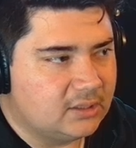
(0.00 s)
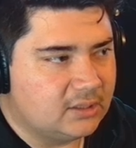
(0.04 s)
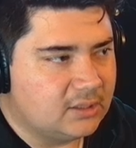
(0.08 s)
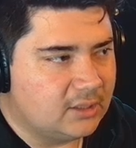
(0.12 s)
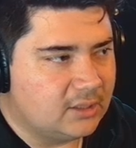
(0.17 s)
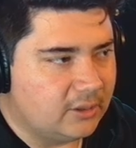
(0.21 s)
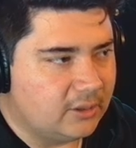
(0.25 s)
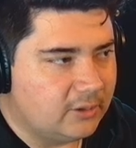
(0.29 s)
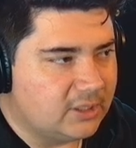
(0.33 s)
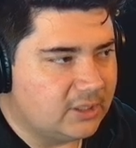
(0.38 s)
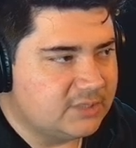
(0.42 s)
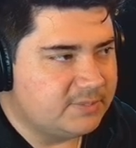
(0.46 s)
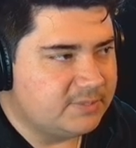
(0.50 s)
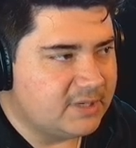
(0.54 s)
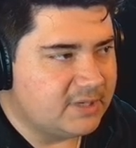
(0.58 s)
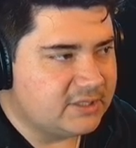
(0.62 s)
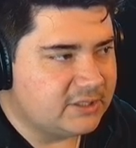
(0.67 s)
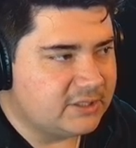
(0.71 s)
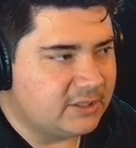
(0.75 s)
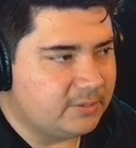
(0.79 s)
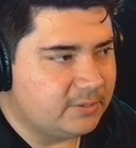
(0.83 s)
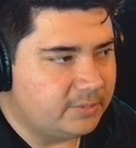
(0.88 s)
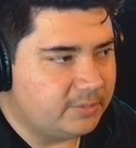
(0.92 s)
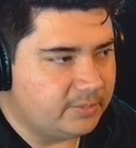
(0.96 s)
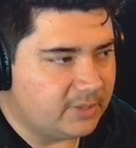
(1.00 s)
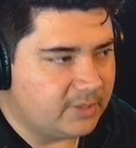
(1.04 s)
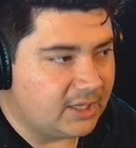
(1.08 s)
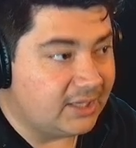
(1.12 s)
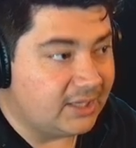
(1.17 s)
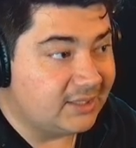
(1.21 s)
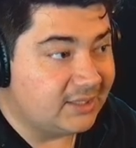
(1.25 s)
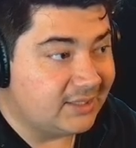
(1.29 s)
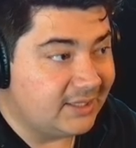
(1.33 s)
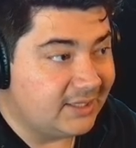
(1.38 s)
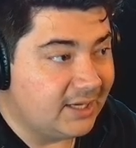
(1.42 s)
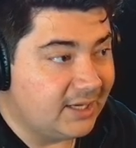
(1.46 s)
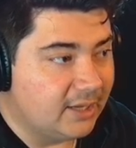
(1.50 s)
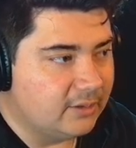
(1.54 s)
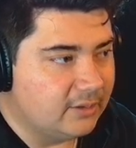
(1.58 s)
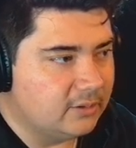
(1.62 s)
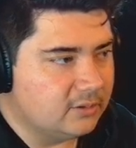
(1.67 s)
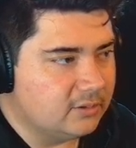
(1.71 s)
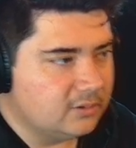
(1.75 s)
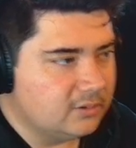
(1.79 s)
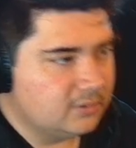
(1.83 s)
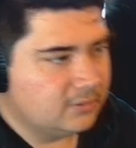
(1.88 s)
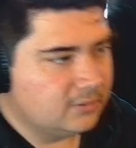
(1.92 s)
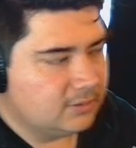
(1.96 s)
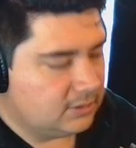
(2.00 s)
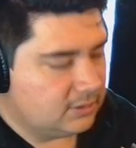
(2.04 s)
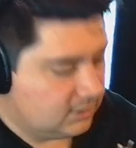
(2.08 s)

the clarinets basically playing together.